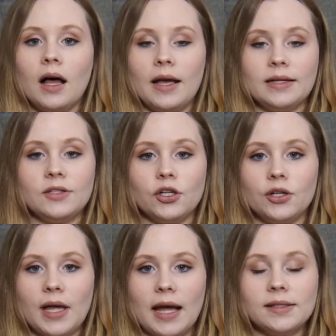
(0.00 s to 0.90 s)

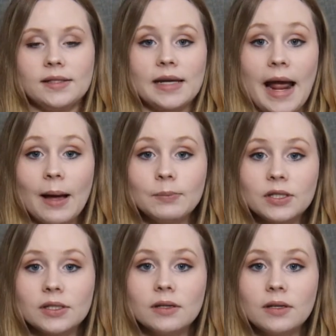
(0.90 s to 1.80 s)
insert that
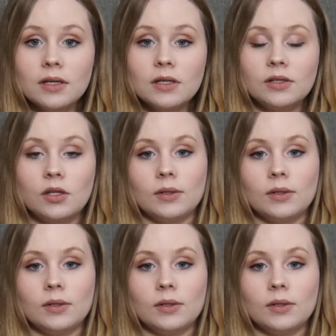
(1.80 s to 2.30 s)
snaps. So